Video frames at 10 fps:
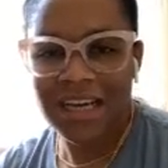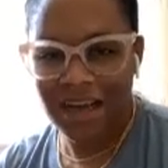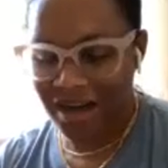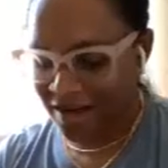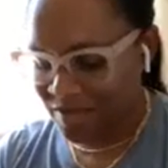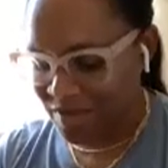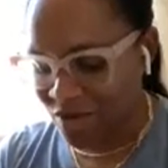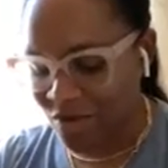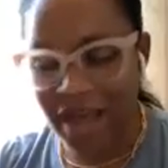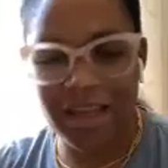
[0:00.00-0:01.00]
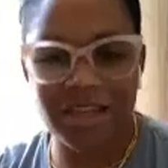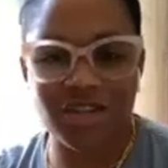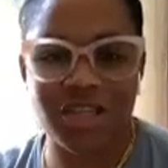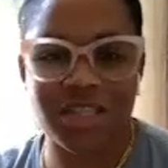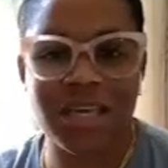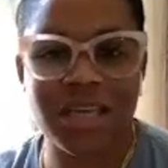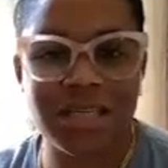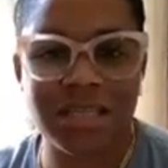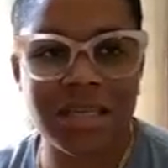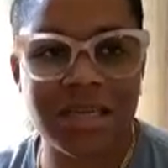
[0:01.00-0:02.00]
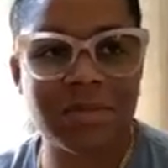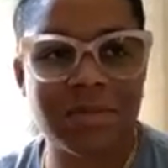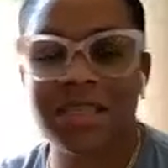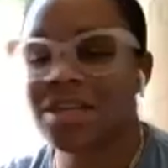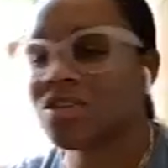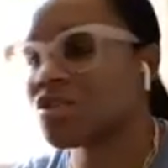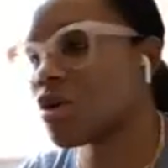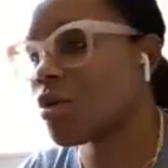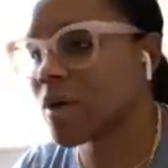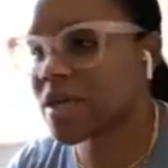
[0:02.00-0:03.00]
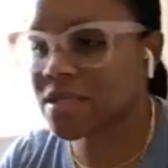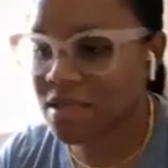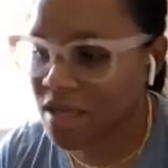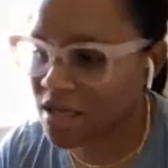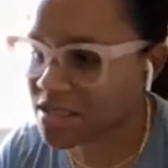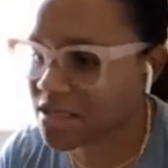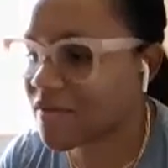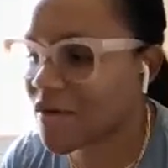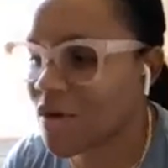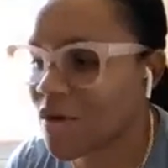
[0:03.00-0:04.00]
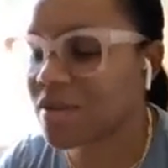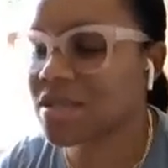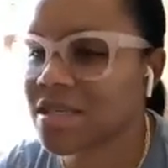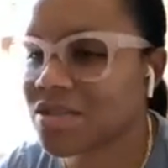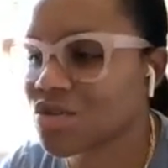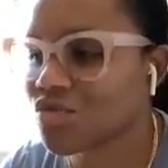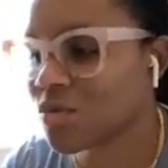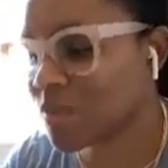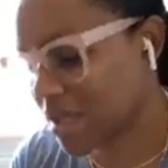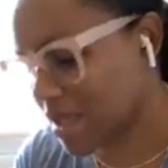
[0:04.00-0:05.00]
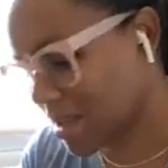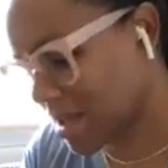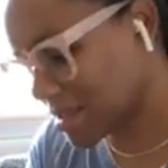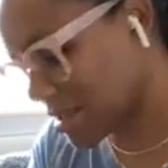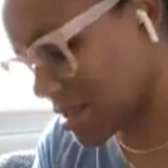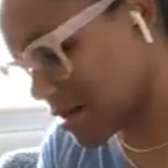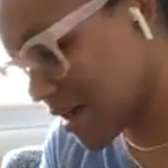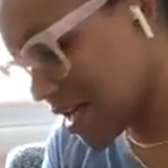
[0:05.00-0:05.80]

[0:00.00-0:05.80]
So you had to get your attendance slips. The teachers always needed stuff. Go to this teacher's room to get that stuff.